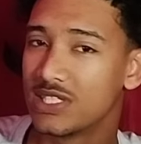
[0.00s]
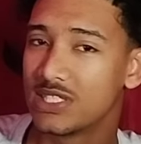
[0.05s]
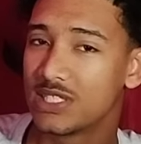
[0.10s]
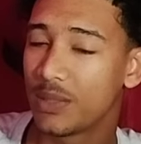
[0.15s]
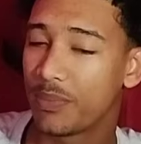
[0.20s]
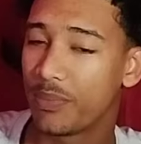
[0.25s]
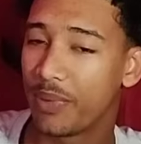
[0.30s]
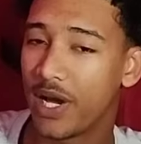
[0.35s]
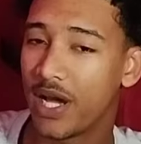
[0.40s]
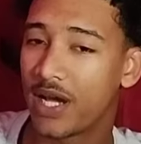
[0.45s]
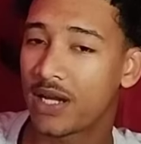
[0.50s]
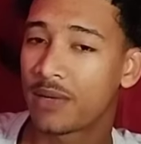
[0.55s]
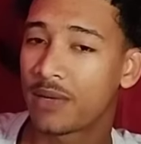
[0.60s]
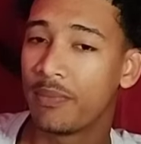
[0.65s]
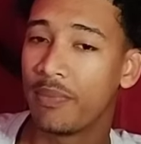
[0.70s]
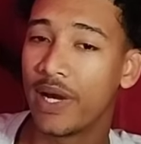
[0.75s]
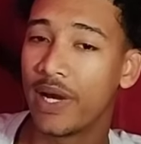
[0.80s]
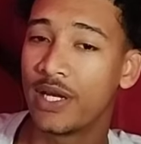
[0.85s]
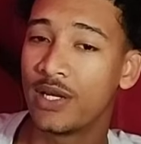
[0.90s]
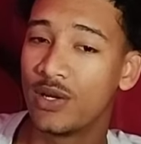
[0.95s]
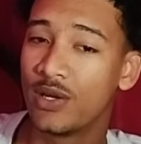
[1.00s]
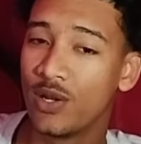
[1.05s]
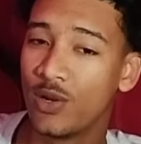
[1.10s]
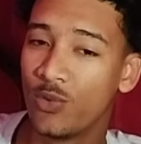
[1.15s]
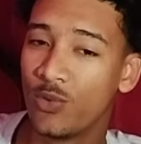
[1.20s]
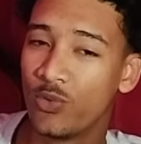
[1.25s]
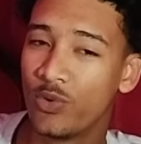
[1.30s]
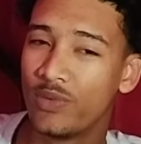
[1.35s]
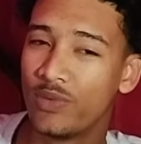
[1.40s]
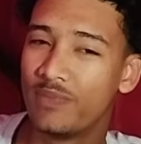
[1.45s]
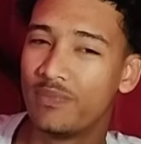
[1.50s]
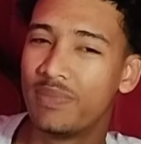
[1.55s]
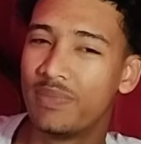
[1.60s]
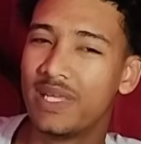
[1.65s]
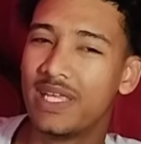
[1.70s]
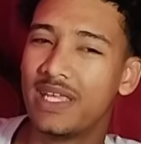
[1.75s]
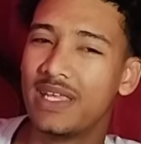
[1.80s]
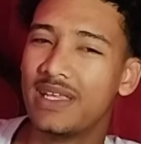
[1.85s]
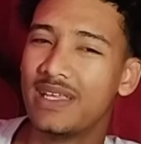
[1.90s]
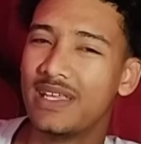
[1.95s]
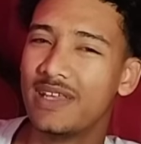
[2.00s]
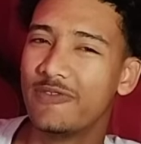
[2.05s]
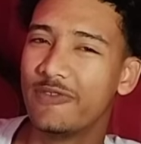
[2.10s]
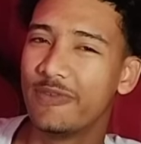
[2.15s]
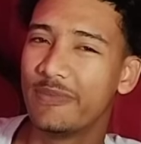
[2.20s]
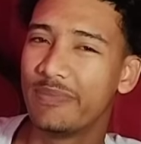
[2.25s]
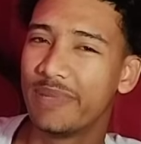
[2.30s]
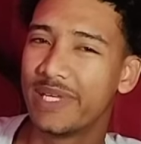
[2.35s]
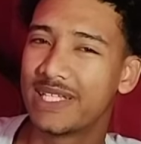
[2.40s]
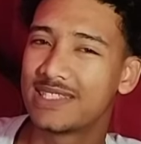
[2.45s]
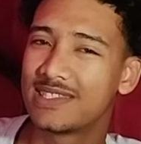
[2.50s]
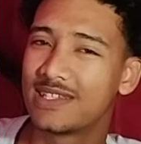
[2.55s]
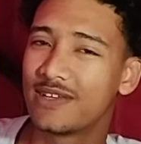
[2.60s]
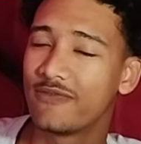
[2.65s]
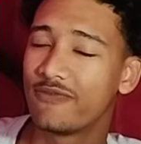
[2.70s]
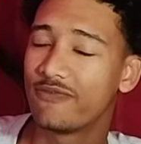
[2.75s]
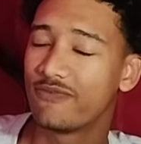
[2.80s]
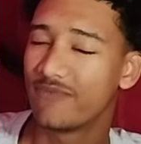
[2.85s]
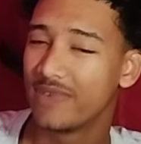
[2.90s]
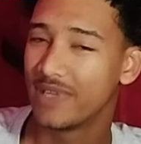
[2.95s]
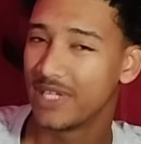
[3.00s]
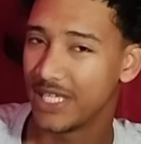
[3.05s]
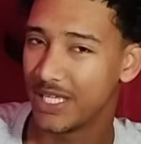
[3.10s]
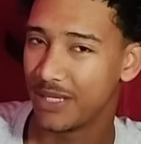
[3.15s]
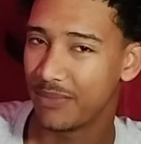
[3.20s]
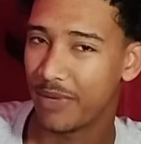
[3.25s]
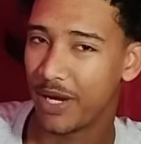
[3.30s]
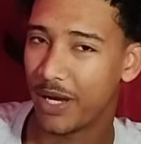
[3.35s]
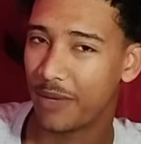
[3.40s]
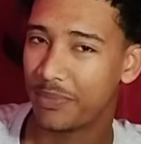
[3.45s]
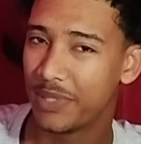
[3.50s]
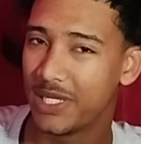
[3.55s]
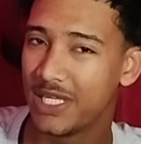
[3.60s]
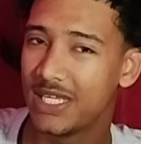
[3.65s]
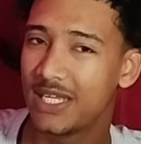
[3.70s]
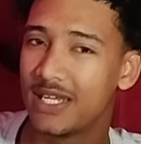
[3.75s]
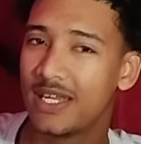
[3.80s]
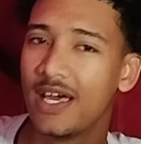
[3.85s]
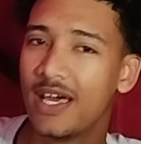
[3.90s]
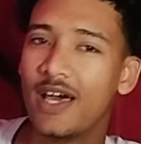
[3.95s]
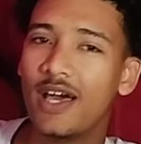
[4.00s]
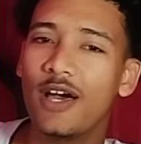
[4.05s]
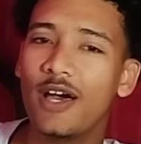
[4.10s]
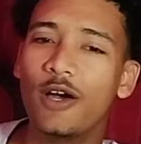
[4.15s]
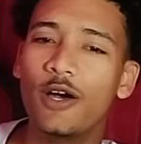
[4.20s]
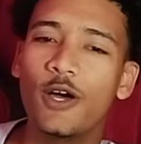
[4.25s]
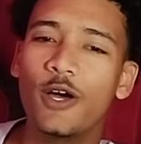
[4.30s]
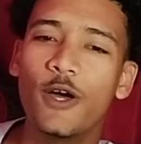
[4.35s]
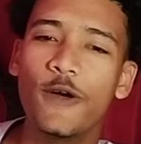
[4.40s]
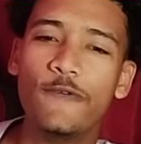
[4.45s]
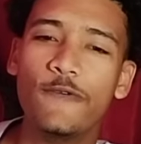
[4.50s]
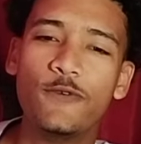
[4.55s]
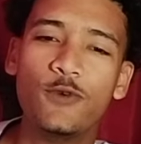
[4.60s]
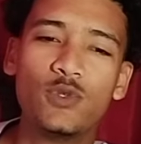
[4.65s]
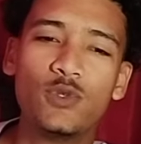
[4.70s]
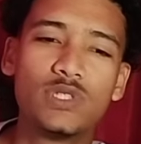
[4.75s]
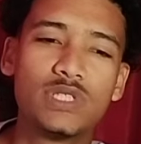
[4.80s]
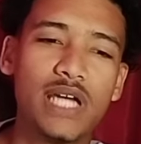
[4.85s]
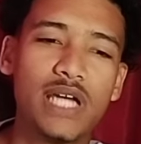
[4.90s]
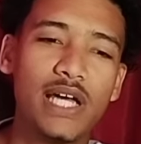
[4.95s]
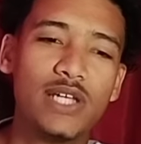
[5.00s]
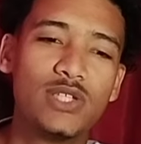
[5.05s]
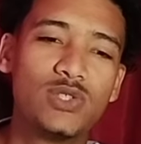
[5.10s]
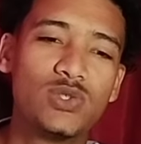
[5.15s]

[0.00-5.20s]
is a perk, but it would be even better, in my opinion, if you try